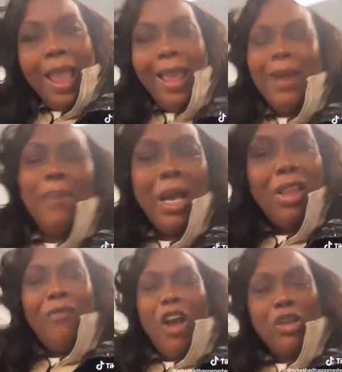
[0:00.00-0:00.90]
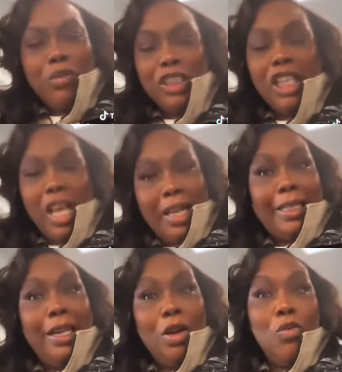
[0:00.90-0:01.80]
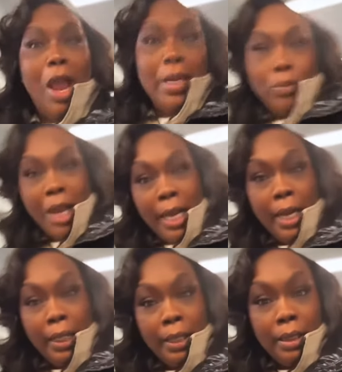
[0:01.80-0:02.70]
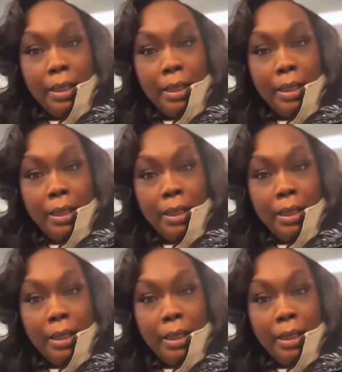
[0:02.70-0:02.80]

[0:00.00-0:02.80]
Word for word: and a motherfucker was gonna get away with it.